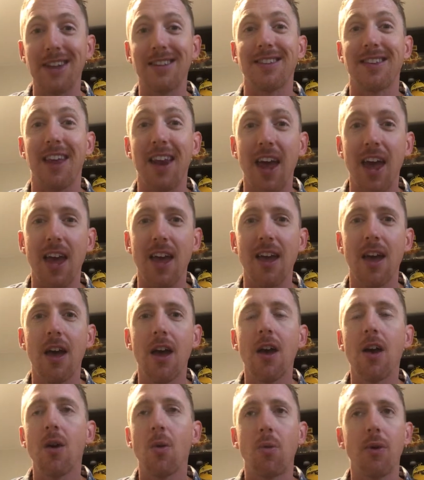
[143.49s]
is today,
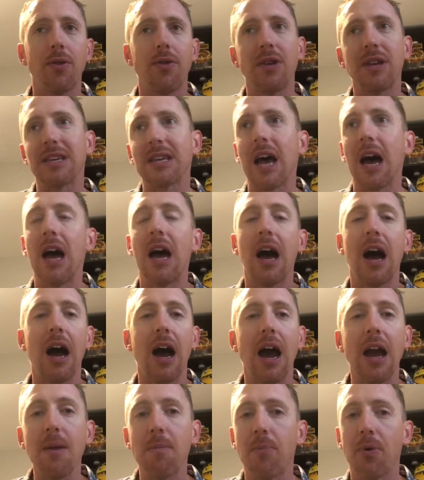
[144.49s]
with this
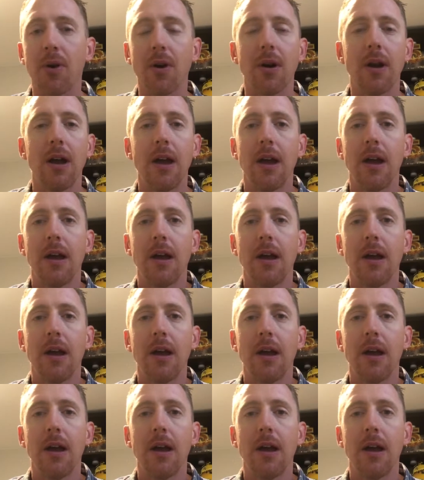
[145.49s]
hyper